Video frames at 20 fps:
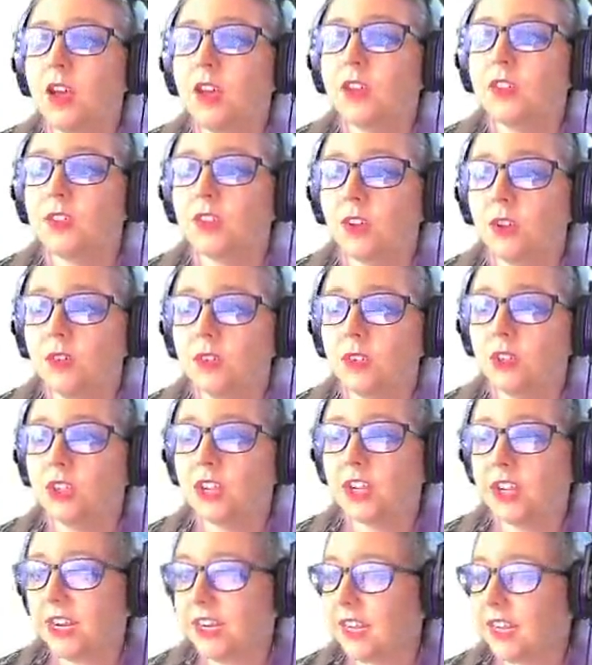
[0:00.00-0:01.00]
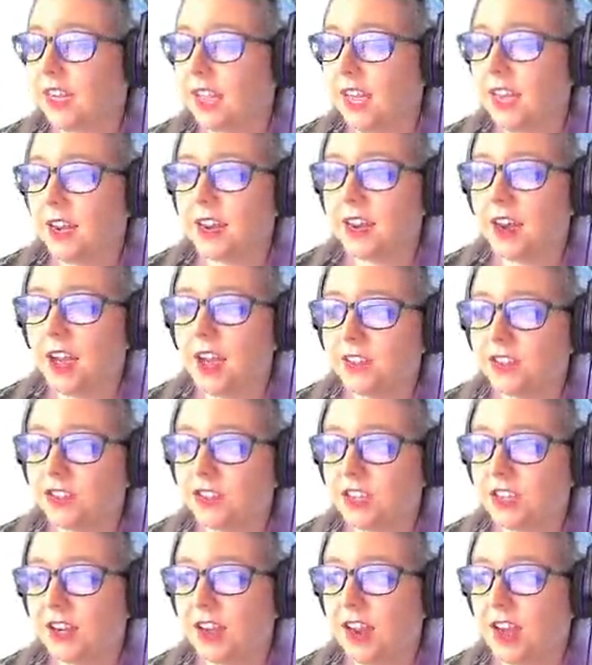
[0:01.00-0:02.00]
So looking again at
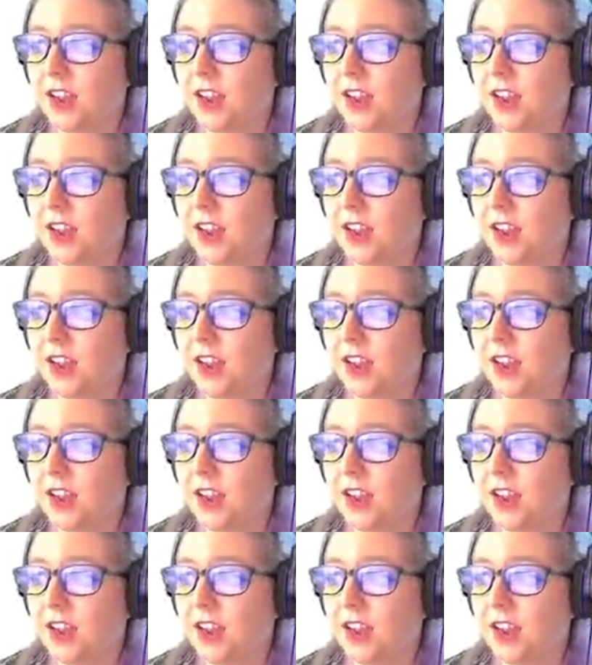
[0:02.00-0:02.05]
oxygen and